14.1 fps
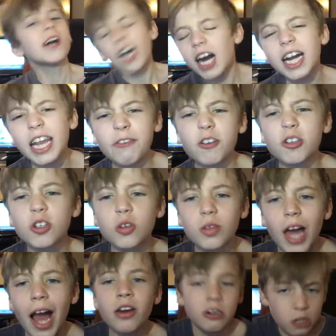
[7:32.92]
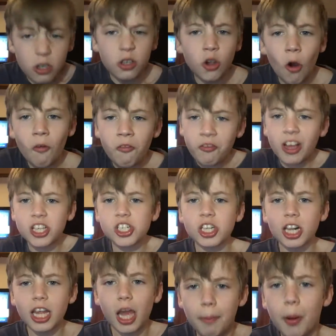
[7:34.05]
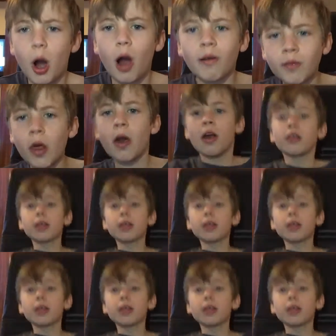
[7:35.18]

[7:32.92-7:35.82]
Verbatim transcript: And if you do that, you're officially a part of the, the